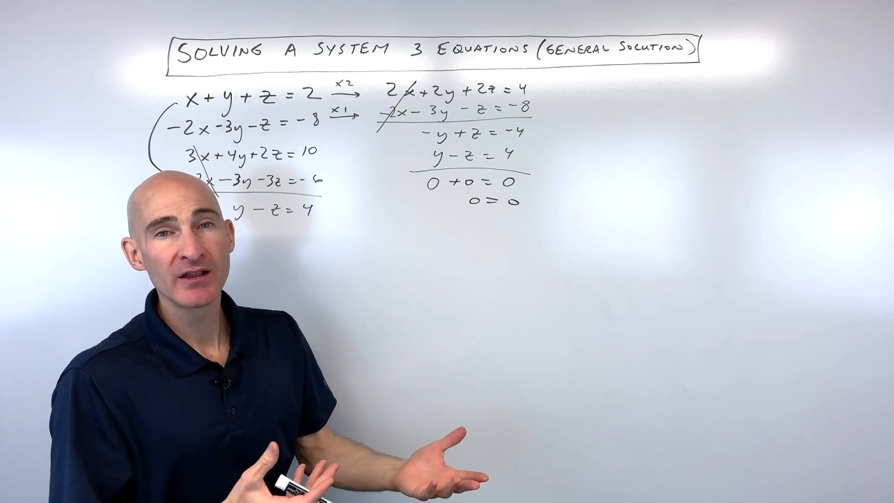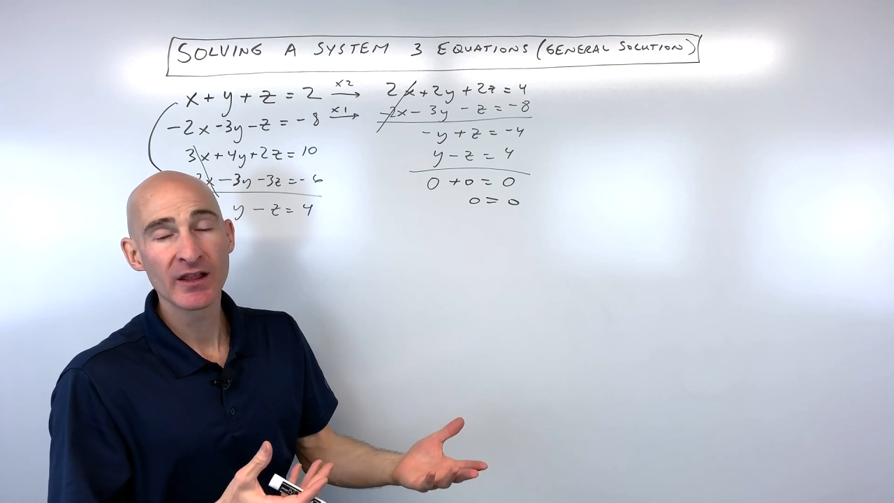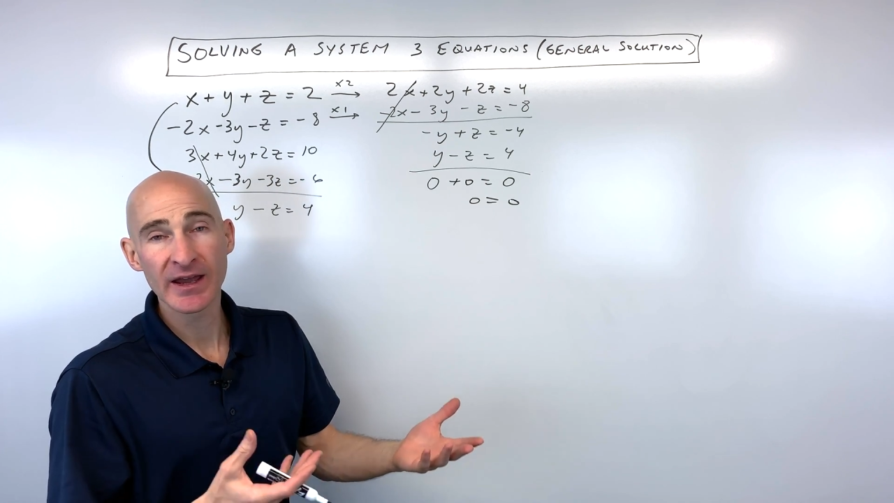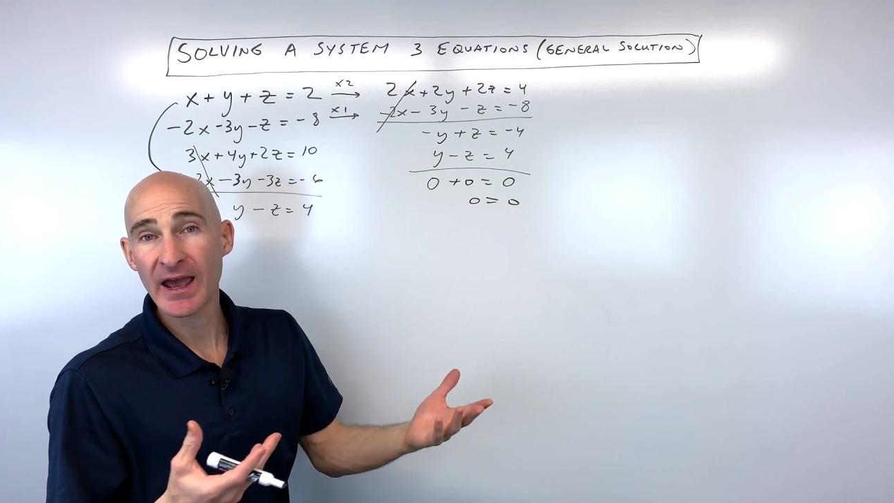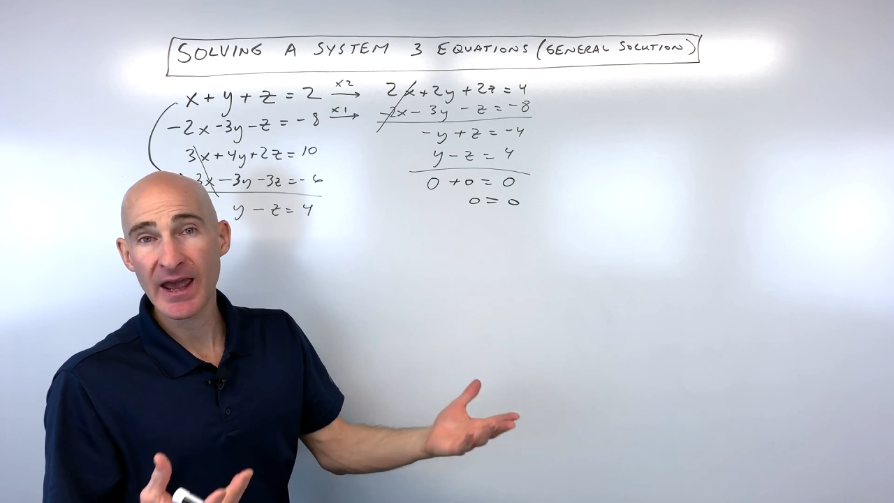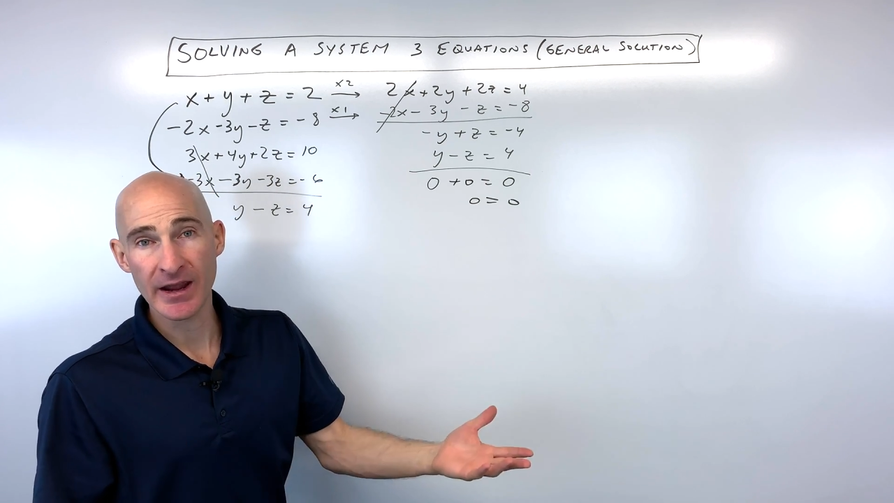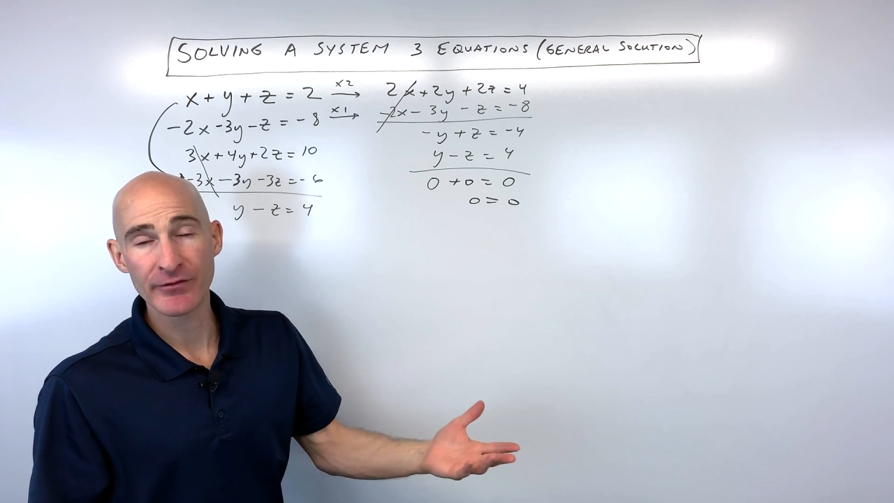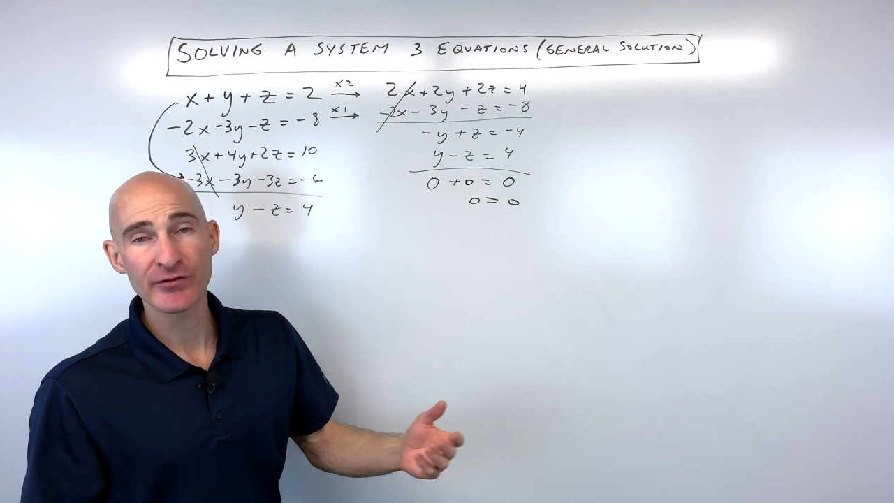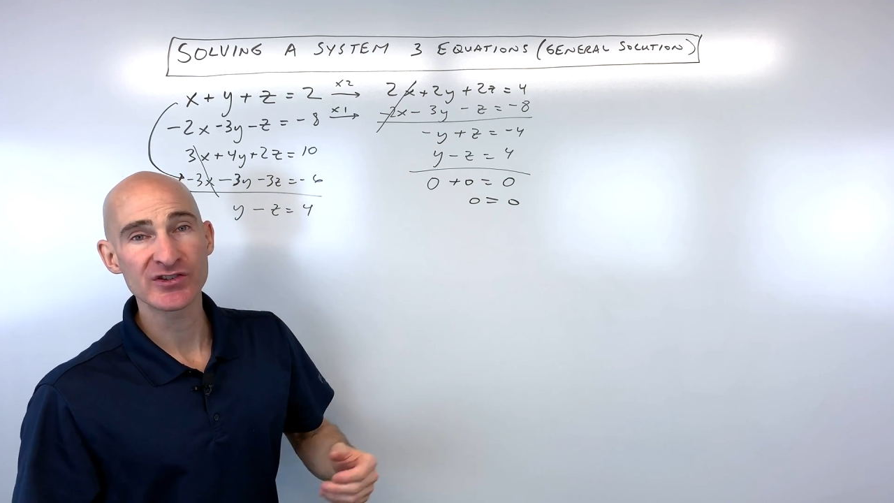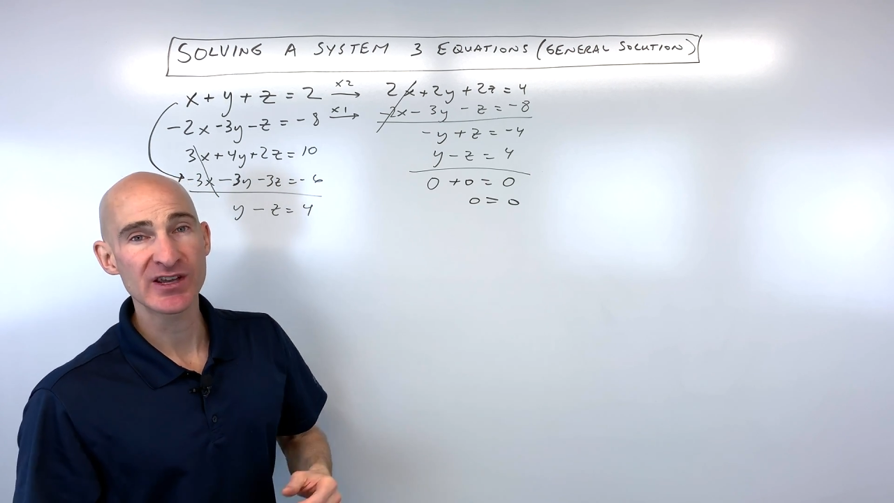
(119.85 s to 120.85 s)
like a,
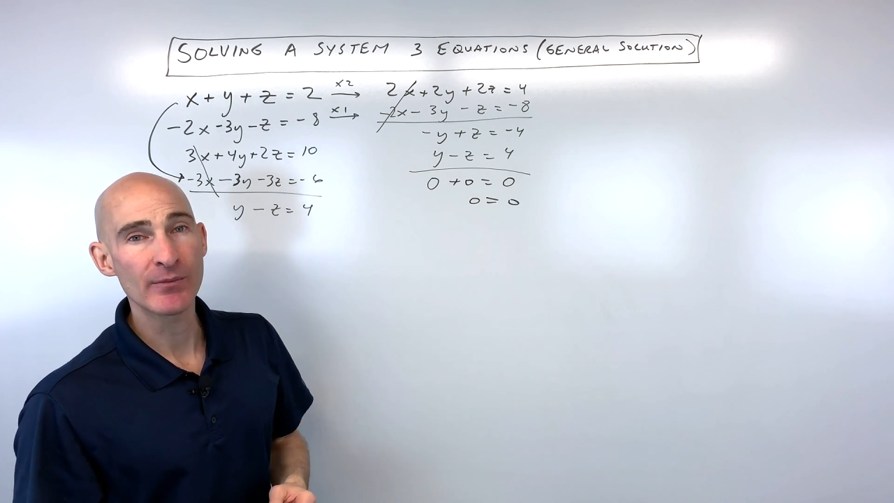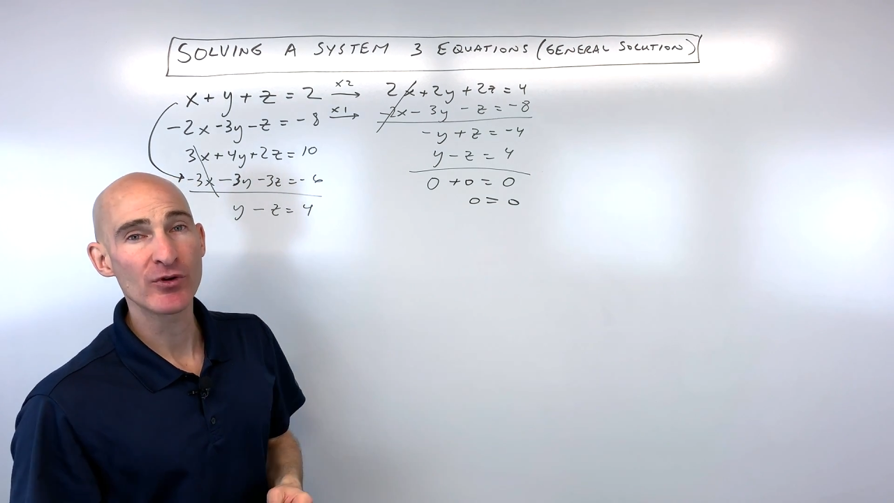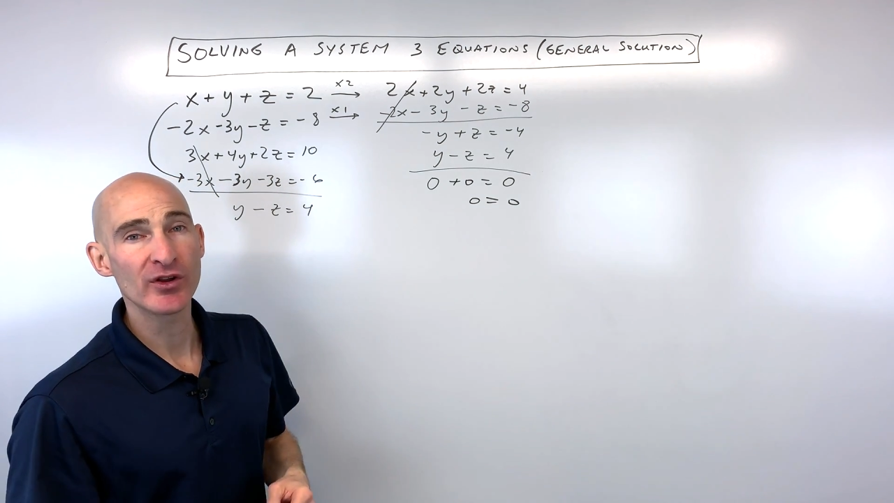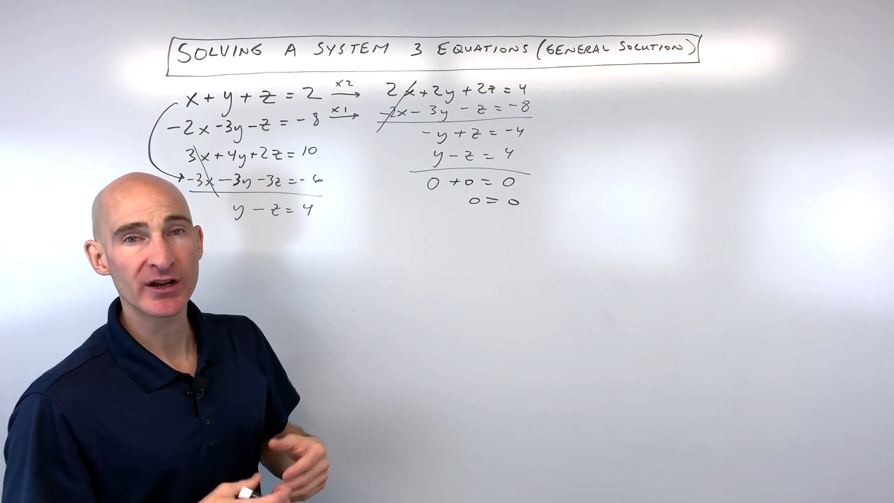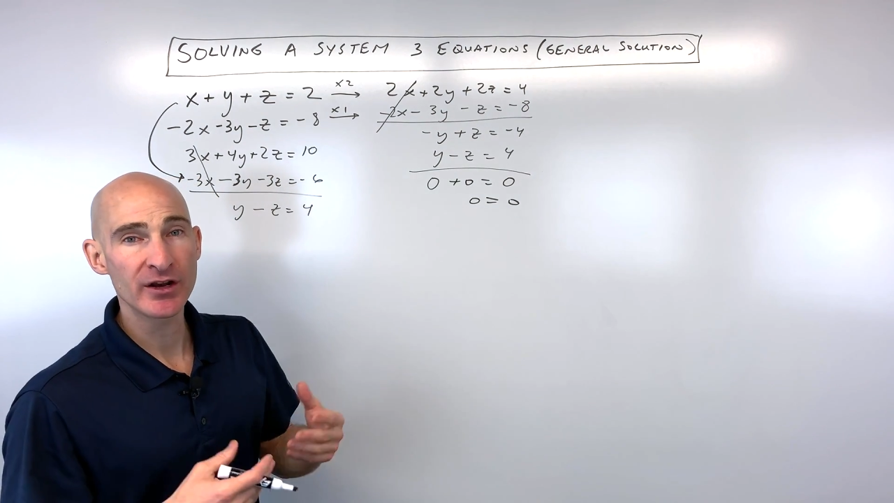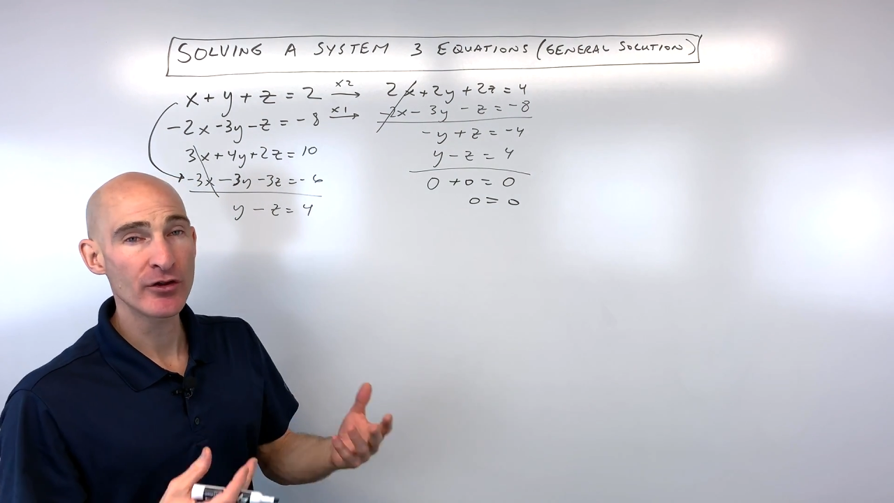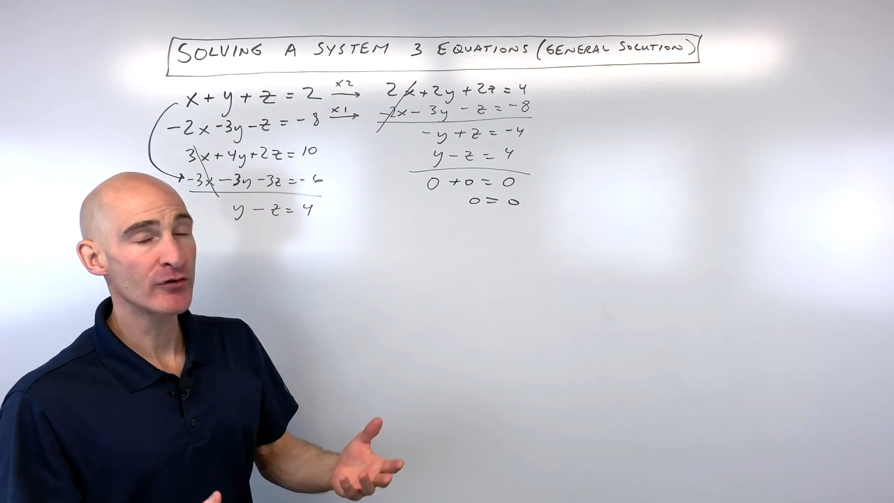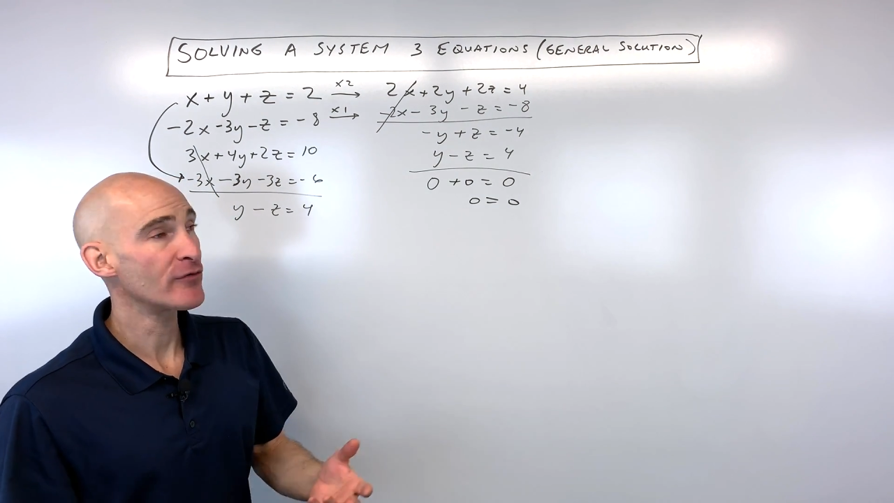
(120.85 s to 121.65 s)
for example, like another